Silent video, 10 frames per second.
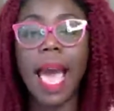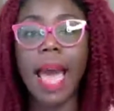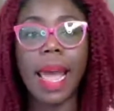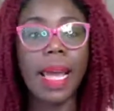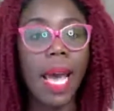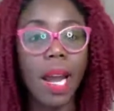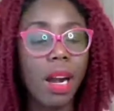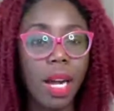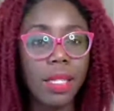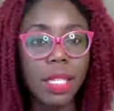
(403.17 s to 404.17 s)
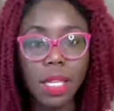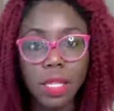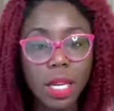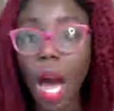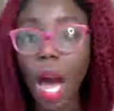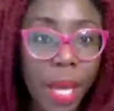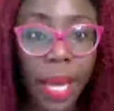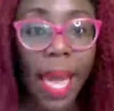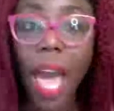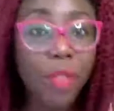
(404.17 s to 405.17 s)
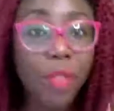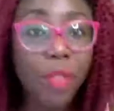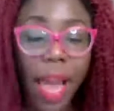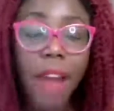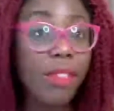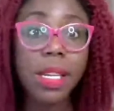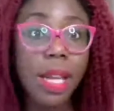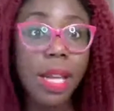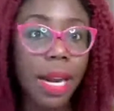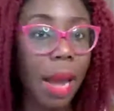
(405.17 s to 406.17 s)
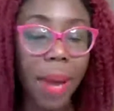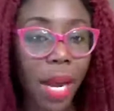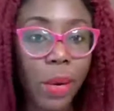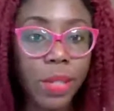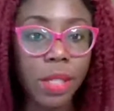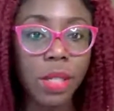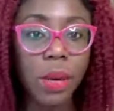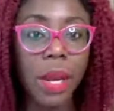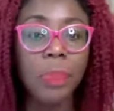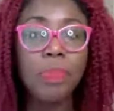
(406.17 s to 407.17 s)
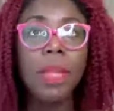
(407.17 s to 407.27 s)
And I cannot continue to copy every single thing that my coach is doing.